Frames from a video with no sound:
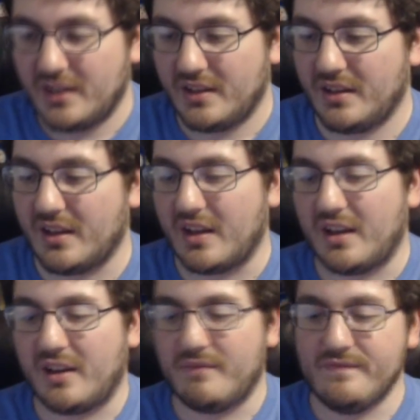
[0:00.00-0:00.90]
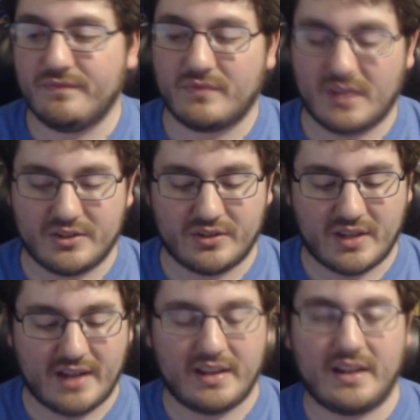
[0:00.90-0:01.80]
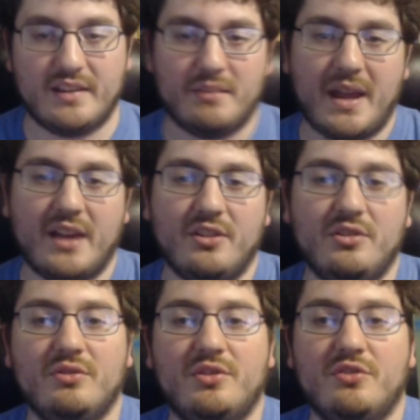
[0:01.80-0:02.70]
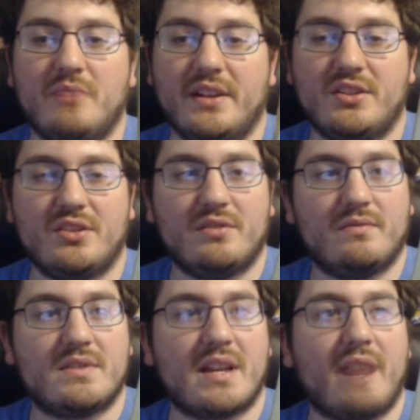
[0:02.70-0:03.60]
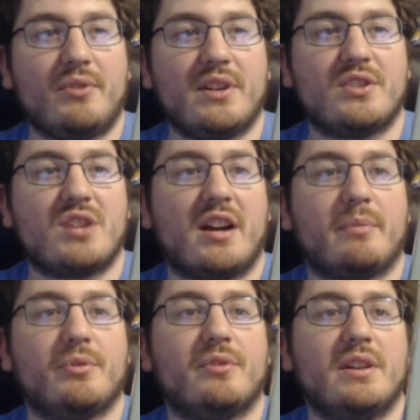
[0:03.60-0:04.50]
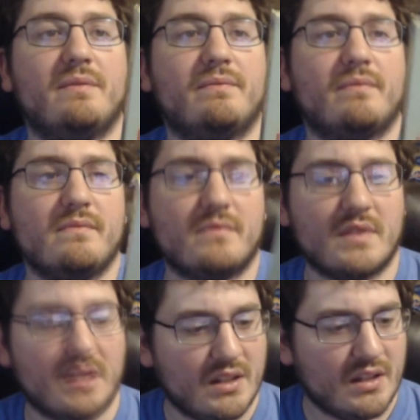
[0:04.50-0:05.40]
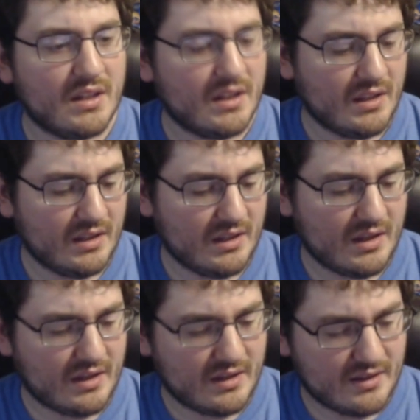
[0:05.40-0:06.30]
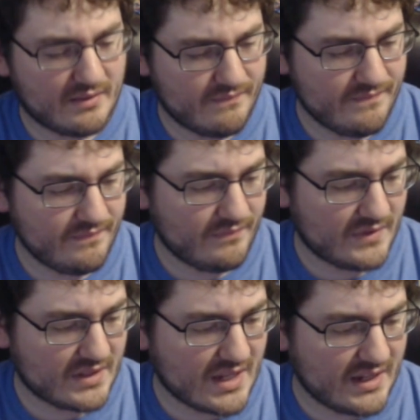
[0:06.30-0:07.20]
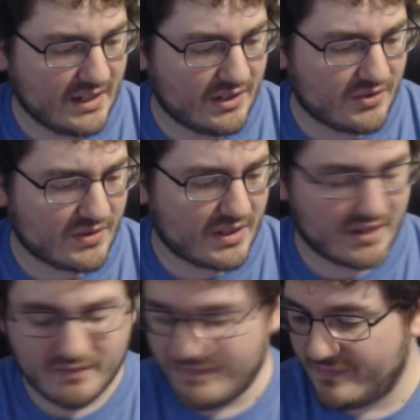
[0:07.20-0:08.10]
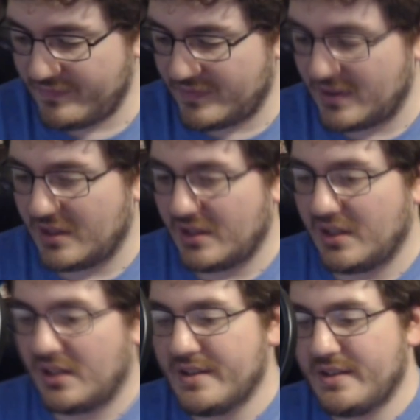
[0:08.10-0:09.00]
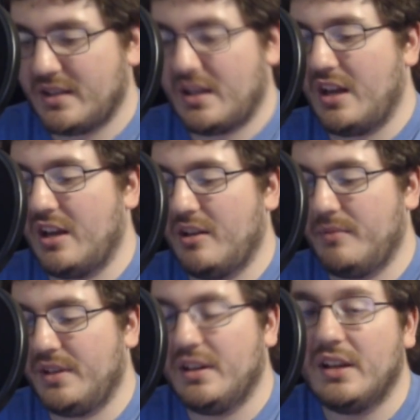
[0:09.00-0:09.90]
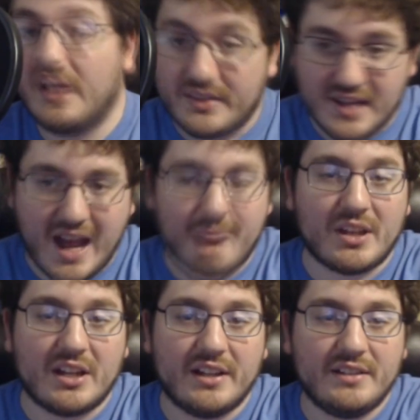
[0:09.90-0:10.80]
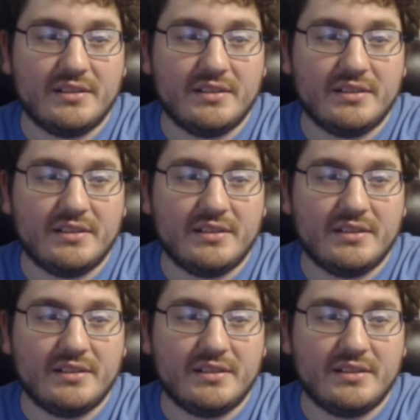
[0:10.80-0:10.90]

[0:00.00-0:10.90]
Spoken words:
I also got The Man Who Knew Too Much. It's an Alfred Hitchcock movie. It's kind of interesting. Top Gun.